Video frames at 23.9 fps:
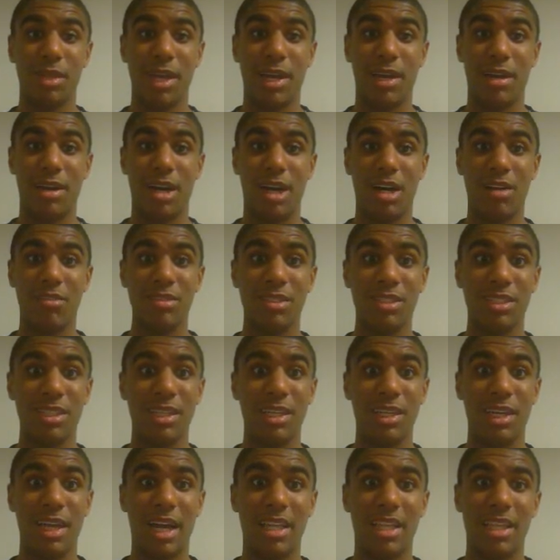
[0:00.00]
Now,
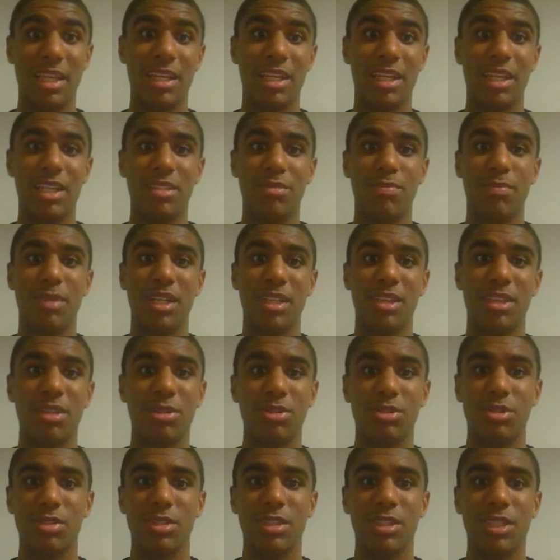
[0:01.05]
obviously, I think he's picked
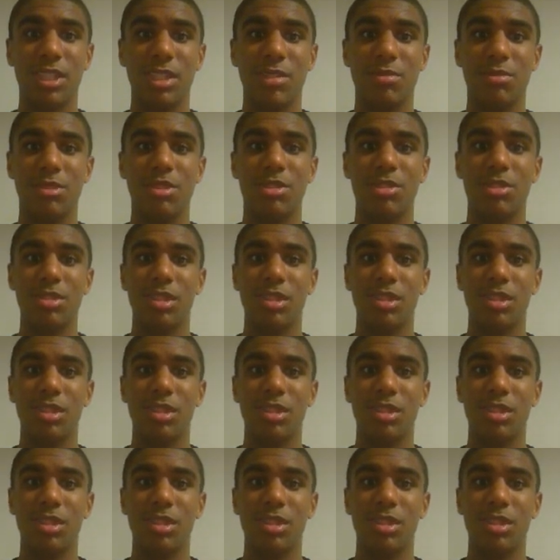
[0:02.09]
those 3 teams due